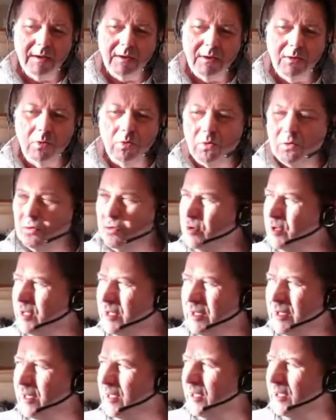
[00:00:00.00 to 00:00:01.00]
no
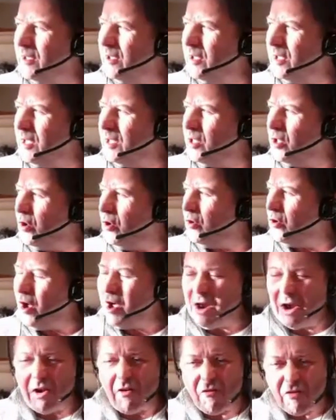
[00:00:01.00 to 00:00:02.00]
not
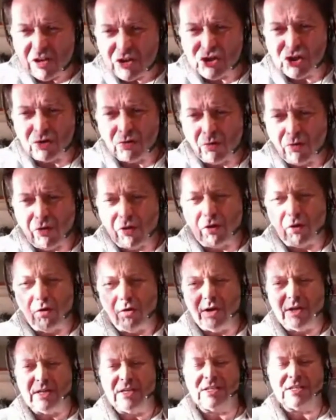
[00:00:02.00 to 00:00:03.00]
not an original
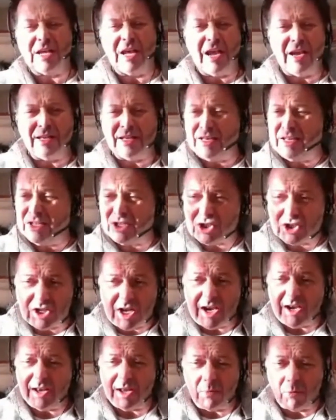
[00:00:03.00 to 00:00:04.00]
thought in his head, and he
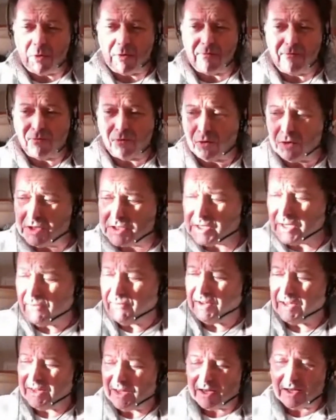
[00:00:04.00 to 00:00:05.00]
certainly wouldn't voice it
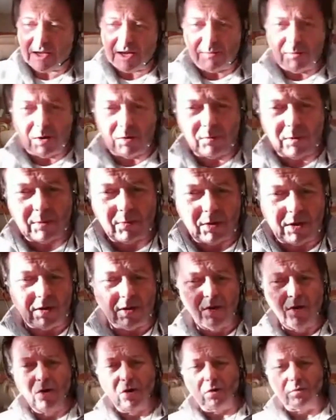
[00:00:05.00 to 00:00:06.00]
if he did come up with one
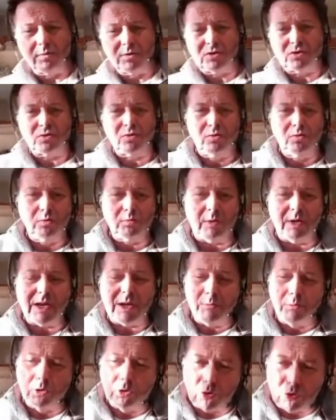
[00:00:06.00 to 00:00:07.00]
or was told one.
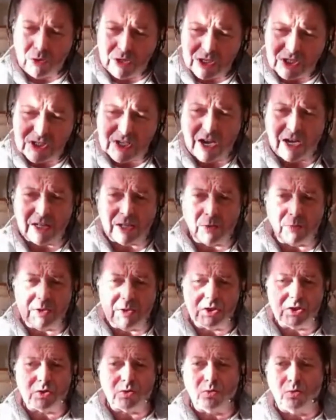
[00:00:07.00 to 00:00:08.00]
He will do exactly what
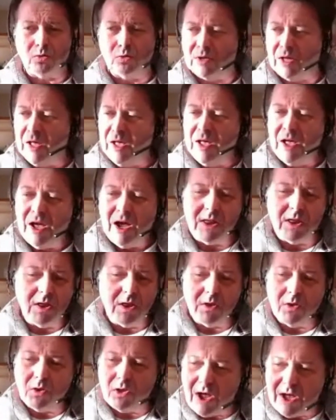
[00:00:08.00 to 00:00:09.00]
he's told,
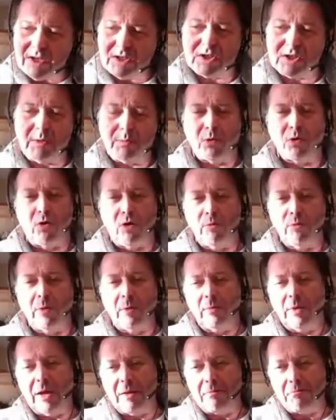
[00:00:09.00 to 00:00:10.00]
and that's the
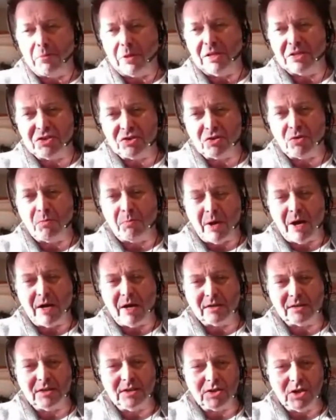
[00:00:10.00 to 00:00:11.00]
problem in political
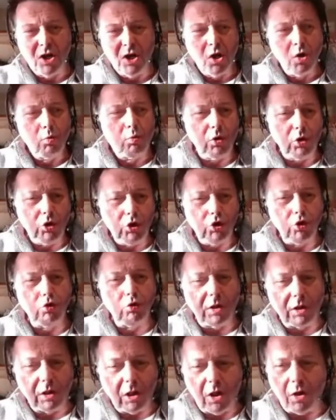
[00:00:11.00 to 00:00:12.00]
parties mm-hmm. when
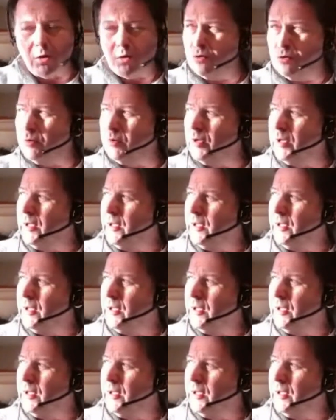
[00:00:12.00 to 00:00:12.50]
you allow